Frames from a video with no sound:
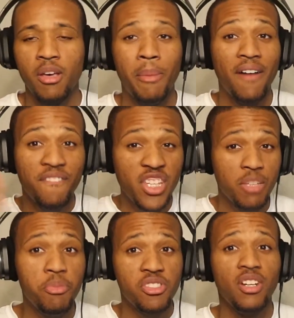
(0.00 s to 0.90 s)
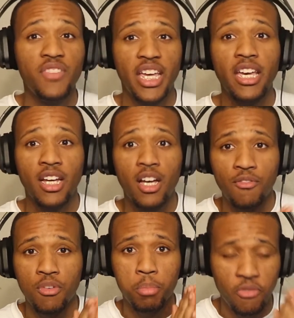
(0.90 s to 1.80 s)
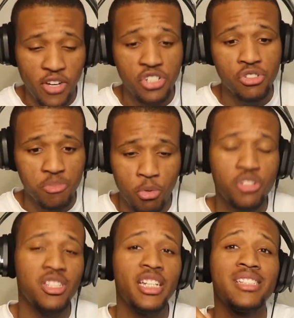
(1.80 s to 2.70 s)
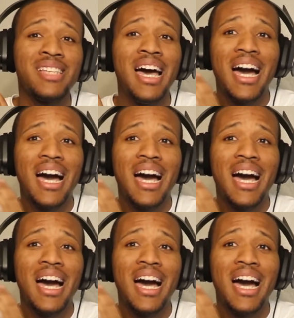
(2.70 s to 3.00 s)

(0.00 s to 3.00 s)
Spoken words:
About 50% of the income from professional sports leagues